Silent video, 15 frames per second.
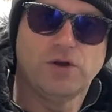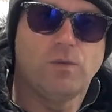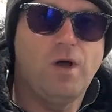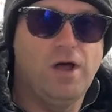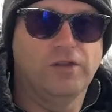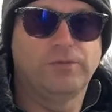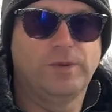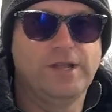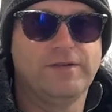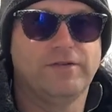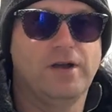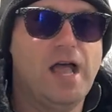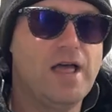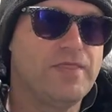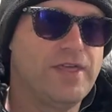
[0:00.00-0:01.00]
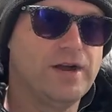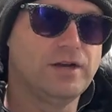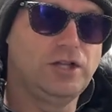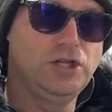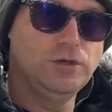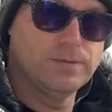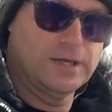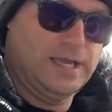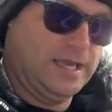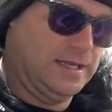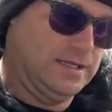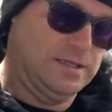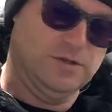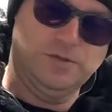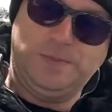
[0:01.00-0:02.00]
walls. Believe it or not, they're
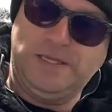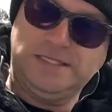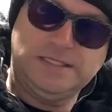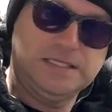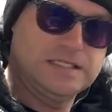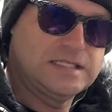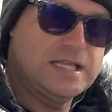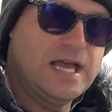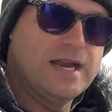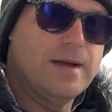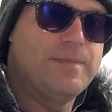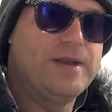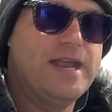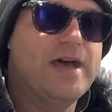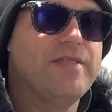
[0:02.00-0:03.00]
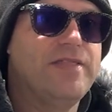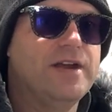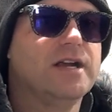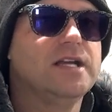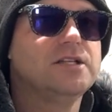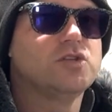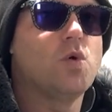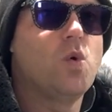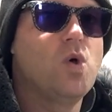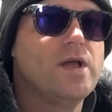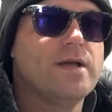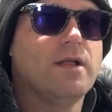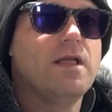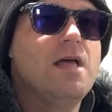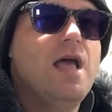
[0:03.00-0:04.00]
lubricated. Those pistons slide up and down. There is
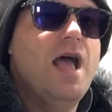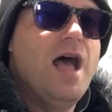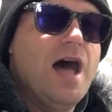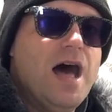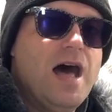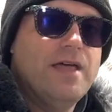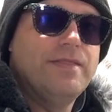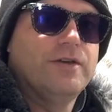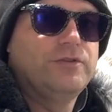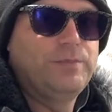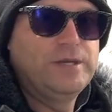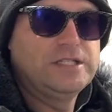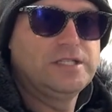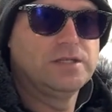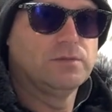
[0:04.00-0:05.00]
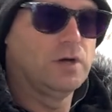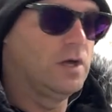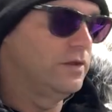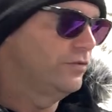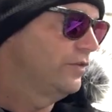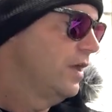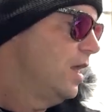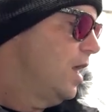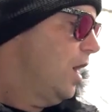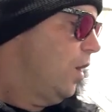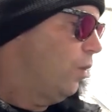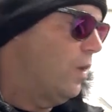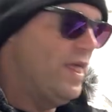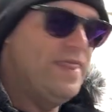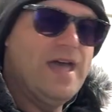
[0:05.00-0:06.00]
oil on those piston walls.
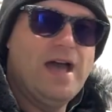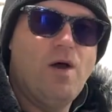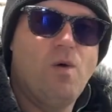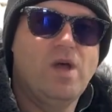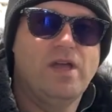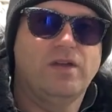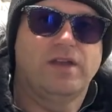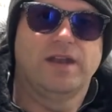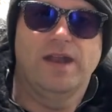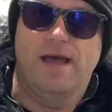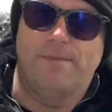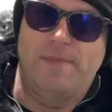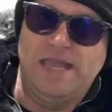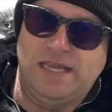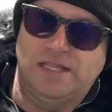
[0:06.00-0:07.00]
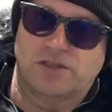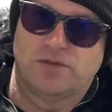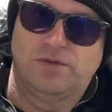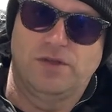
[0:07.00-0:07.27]
When that oil cannot make it through